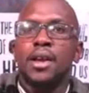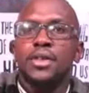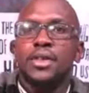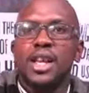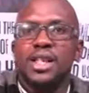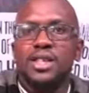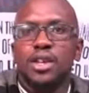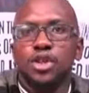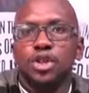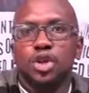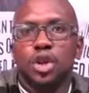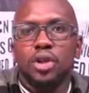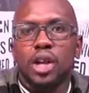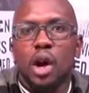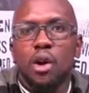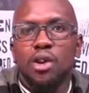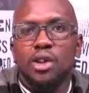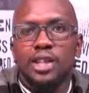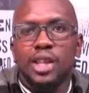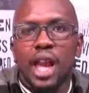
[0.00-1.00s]
that's the shot
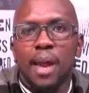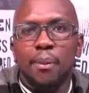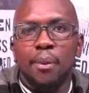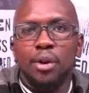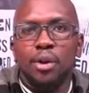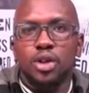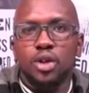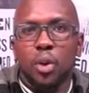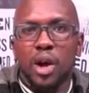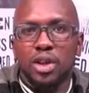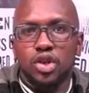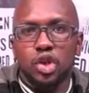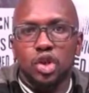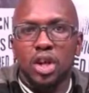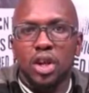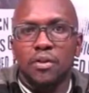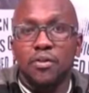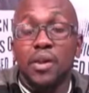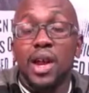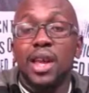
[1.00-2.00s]
I was able to achieve.